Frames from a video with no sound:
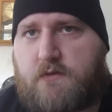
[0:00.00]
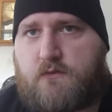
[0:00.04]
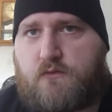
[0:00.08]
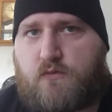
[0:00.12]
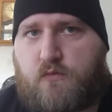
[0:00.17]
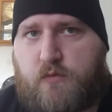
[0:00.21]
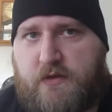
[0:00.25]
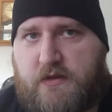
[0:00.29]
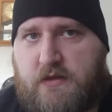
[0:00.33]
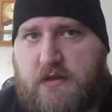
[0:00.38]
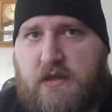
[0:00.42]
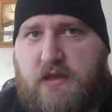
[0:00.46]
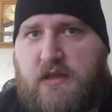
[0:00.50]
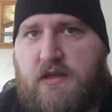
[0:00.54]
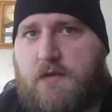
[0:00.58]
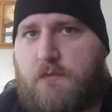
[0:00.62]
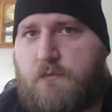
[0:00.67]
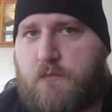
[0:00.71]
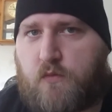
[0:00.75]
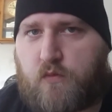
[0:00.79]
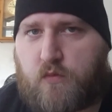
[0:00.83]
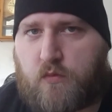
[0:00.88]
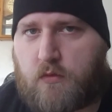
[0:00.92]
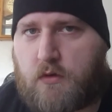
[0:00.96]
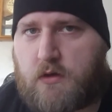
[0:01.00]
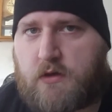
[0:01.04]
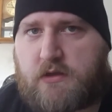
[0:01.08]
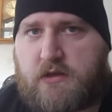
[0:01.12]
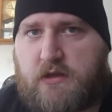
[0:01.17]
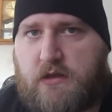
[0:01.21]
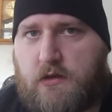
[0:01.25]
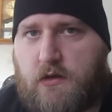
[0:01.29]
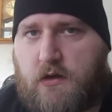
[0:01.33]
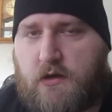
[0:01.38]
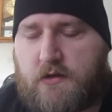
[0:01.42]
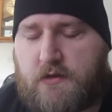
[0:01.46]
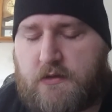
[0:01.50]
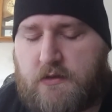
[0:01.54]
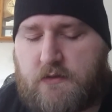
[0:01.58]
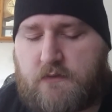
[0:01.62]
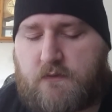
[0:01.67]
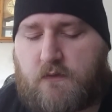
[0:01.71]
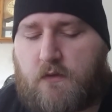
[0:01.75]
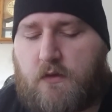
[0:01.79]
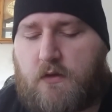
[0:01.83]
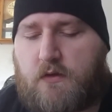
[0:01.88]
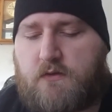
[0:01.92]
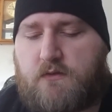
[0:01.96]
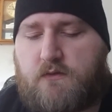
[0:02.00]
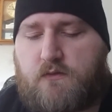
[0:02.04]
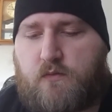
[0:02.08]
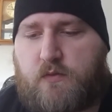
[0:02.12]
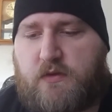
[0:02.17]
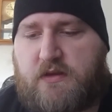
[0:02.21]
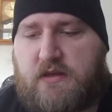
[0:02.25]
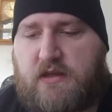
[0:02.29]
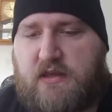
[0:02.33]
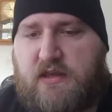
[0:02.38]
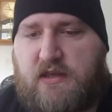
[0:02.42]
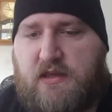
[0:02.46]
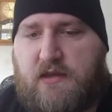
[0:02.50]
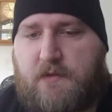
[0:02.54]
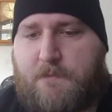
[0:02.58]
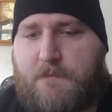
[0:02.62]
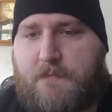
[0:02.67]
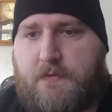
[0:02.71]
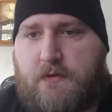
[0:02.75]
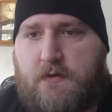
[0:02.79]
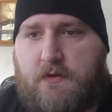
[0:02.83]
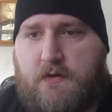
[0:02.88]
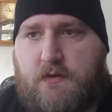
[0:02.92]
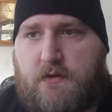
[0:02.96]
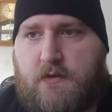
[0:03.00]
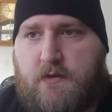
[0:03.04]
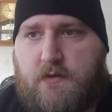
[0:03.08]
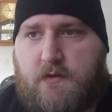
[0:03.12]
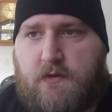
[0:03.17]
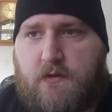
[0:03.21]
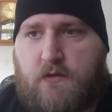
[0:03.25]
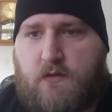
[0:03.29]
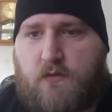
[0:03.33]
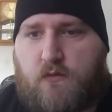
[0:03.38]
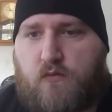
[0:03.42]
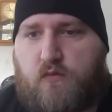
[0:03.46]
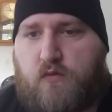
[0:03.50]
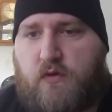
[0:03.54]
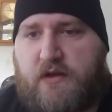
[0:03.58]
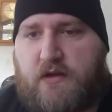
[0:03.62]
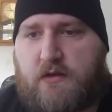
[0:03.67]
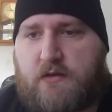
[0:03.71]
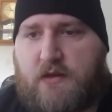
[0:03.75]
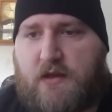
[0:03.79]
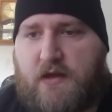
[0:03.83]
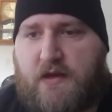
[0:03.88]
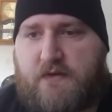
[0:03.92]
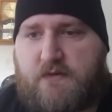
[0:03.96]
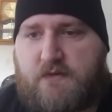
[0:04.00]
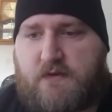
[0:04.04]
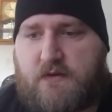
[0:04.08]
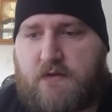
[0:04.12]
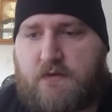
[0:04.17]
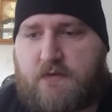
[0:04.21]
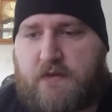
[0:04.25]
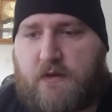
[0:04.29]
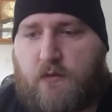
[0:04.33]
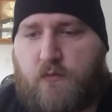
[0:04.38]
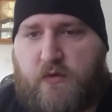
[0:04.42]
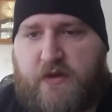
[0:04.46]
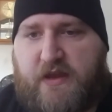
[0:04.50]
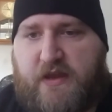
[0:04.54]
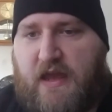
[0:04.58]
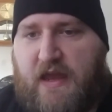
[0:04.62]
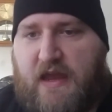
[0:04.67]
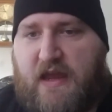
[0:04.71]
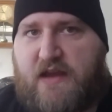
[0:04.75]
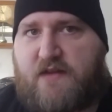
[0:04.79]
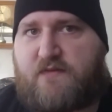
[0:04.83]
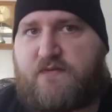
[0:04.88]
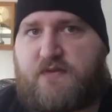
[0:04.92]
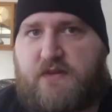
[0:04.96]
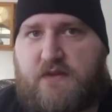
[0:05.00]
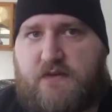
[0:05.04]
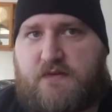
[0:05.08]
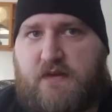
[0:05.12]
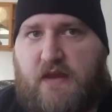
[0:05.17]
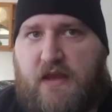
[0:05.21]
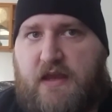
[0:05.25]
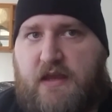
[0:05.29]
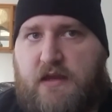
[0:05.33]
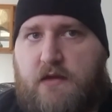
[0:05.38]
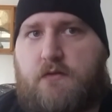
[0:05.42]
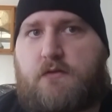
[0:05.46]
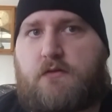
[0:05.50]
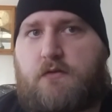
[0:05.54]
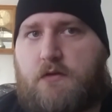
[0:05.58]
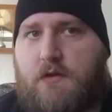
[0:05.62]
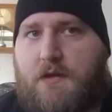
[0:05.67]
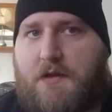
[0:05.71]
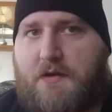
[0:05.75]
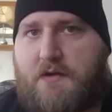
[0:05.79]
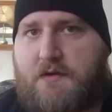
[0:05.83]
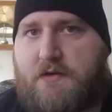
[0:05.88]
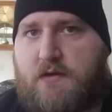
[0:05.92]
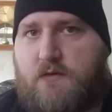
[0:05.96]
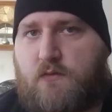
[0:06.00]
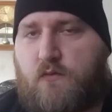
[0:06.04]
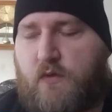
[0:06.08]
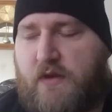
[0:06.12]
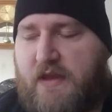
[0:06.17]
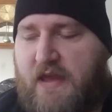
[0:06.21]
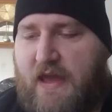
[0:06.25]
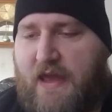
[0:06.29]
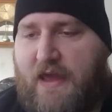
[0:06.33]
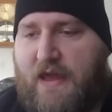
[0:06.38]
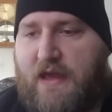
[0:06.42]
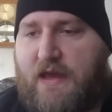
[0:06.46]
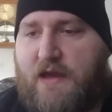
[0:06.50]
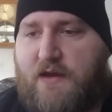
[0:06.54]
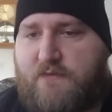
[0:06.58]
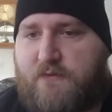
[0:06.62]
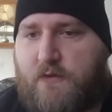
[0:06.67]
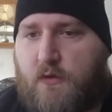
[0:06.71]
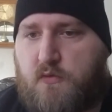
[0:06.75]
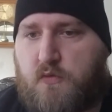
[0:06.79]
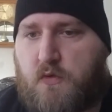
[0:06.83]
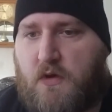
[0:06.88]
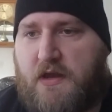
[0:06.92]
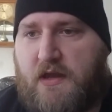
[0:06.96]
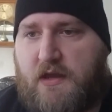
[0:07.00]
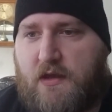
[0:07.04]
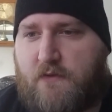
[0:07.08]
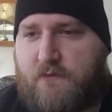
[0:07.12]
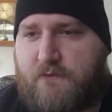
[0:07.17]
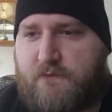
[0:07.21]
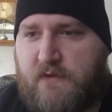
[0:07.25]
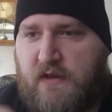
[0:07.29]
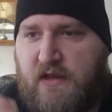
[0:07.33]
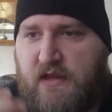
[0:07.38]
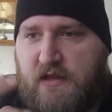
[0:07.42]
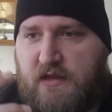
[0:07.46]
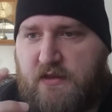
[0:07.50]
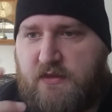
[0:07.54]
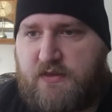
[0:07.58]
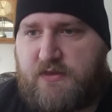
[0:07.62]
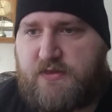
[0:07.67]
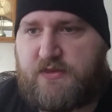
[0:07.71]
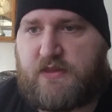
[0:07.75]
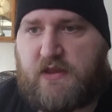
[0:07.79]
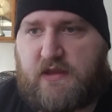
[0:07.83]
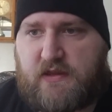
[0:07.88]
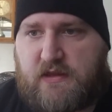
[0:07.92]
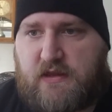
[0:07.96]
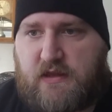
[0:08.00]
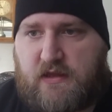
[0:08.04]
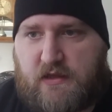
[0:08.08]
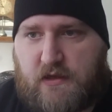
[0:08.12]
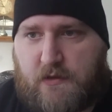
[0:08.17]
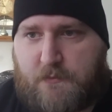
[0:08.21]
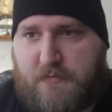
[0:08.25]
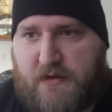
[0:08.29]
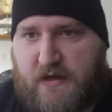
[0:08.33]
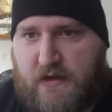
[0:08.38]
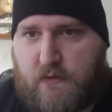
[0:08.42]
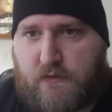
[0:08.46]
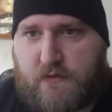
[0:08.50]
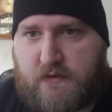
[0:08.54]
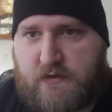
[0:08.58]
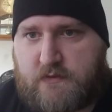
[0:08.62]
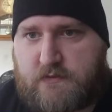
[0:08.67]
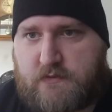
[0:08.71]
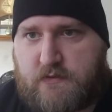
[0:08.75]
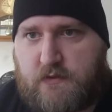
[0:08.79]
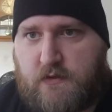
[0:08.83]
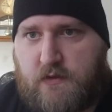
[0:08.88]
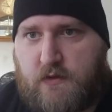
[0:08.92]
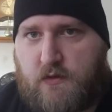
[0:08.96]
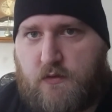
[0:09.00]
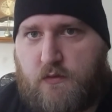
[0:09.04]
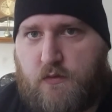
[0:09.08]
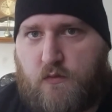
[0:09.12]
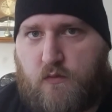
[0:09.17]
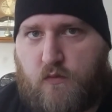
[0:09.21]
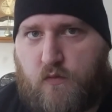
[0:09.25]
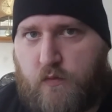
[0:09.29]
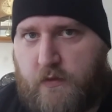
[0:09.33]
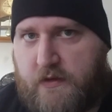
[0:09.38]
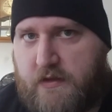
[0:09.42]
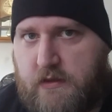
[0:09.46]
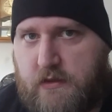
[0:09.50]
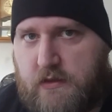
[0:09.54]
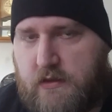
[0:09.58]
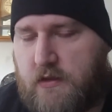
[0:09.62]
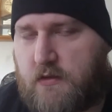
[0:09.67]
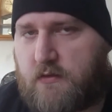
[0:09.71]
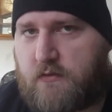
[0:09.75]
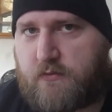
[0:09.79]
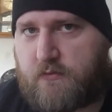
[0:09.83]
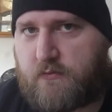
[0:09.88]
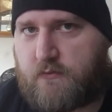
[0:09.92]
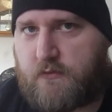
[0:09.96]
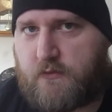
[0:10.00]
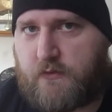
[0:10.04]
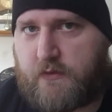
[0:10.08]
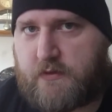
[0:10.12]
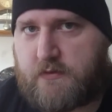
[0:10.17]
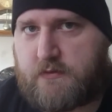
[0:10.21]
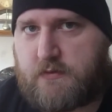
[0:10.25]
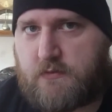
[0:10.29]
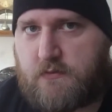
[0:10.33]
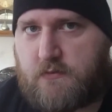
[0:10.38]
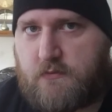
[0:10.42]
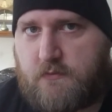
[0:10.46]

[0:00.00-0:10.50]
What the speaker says: as we keep working on it, as long as we keep realizing that we have this handle on it, we have a way of thinking about it, we can get through it.